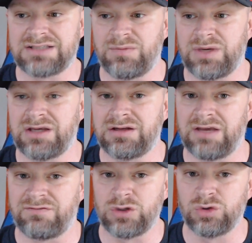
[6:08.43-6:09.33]
I mean,
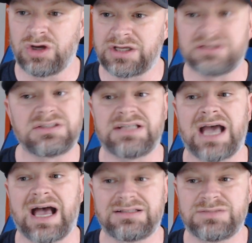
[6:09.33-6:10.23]
if you look at the
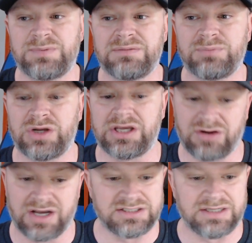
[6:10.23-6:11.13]
stats, it's been pretty
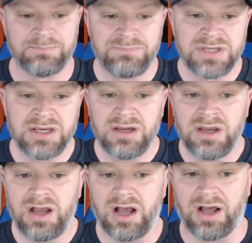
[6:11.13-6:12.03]
crazy.
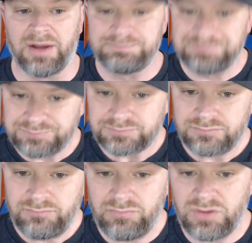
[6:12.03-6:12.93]

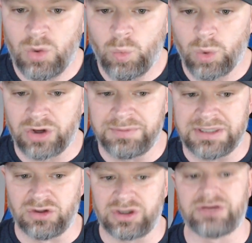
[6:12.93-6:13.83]
We're going to be
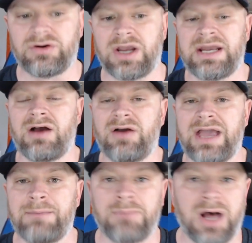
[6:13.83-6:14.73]
looking right now
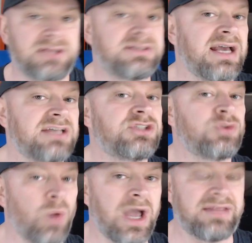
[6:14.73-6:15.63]
at Montez
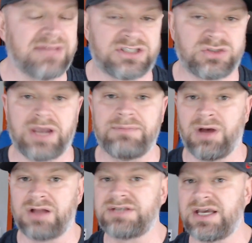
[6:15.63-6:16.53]
Sweat. That's right,
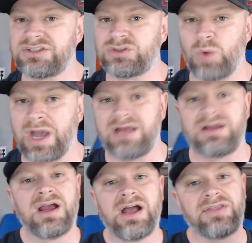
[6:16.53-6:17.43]
Montez Sweat,
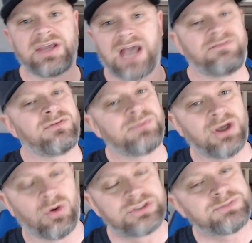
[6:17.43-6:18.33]
the guy from the
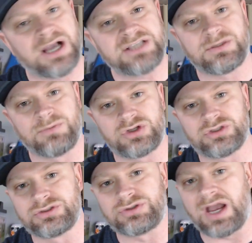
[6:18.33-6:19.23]
Old Spice
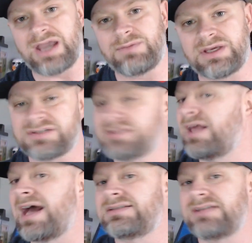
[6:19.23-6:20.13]
commercials, right? Because his
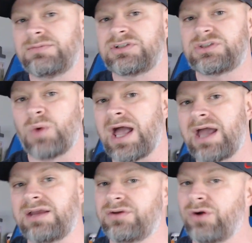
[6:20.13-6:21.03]
last name is Sweat,
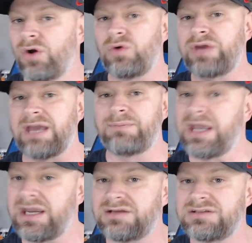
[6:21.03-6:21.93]
and their whole
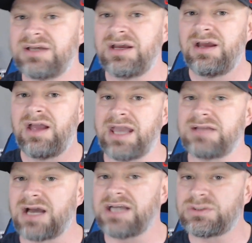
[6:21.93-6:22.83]
campaign is
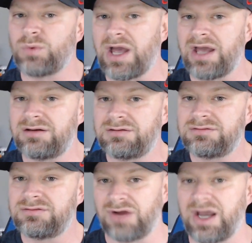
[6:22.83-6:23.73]
anti-sweat,
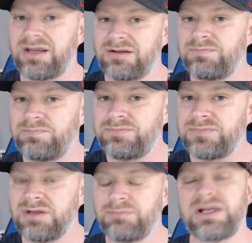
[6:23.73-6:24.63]
right?
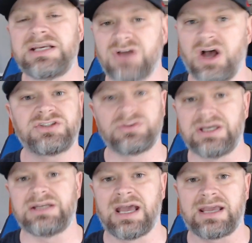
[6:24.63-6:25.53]
But he's also
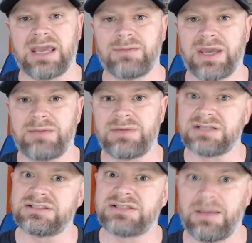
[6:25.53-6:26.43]
getting that campaign because
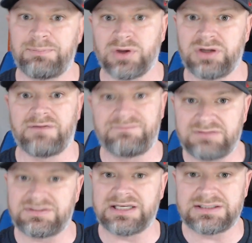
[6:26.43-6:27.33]
he's got putting up
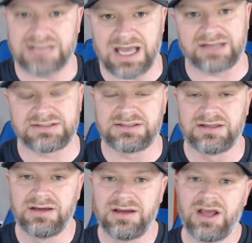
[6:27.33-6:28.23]
15 sacks
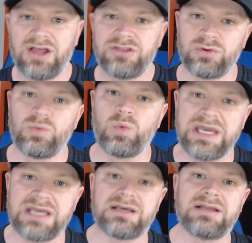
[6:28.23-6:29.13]
through
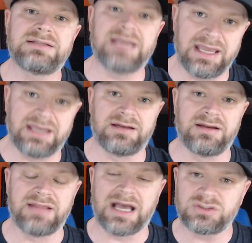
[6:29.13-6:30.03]
week 10.
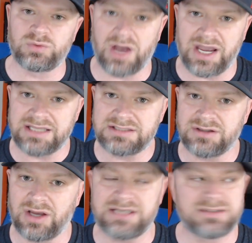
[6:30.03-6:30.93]
That's right.
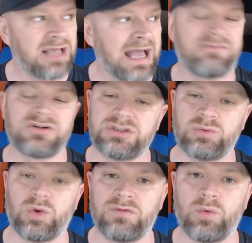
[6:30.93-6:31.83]
He's averaging
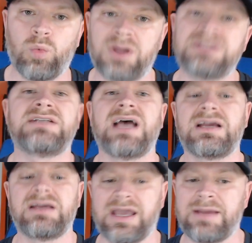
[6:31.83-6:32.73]
over 1 sack a
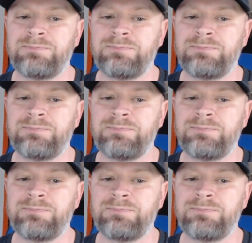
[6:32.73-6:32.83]
game.